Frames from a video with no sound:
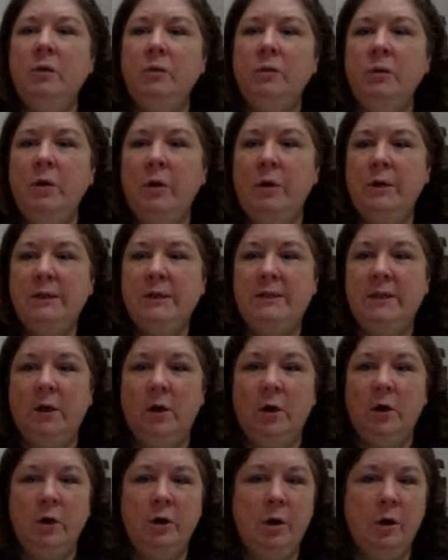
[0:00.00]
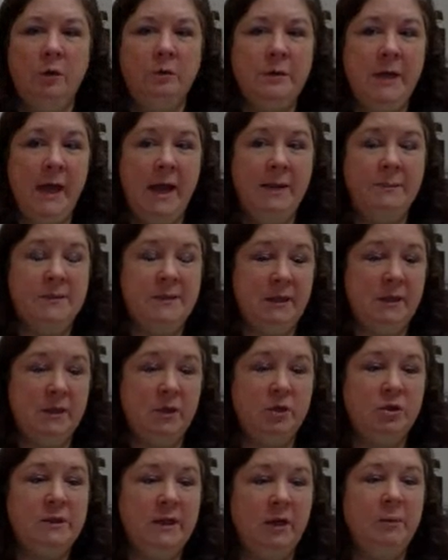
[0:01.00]
You'll notice there are no time
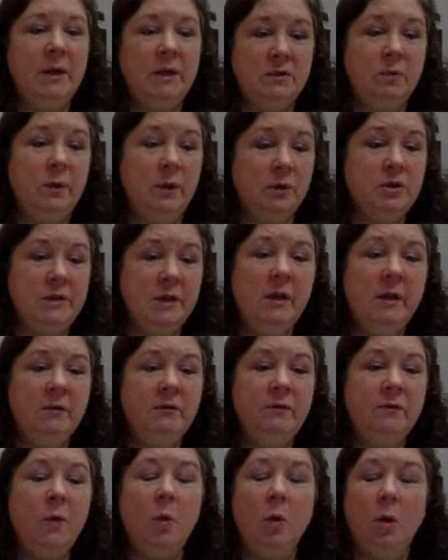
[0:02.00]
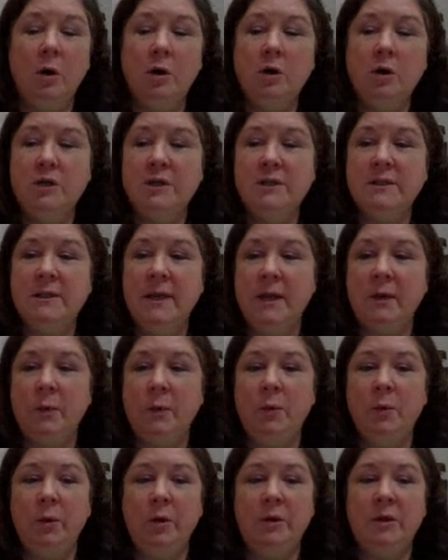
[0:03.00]
signatures here because we are still in 4, just
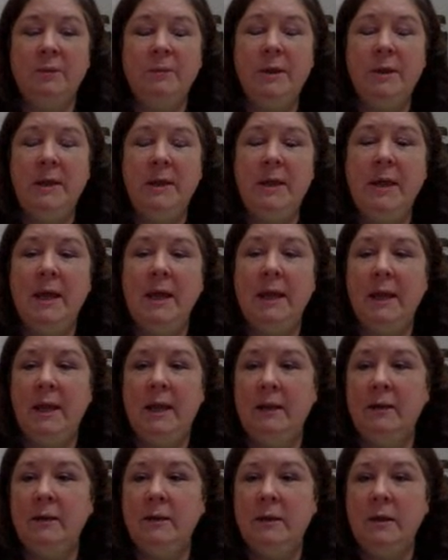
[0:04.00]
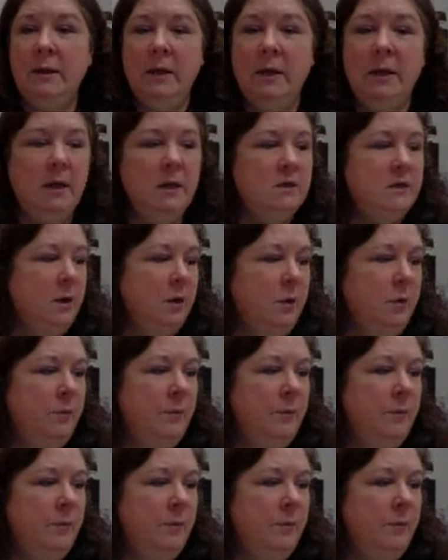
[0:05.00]
like we were at the beginning. So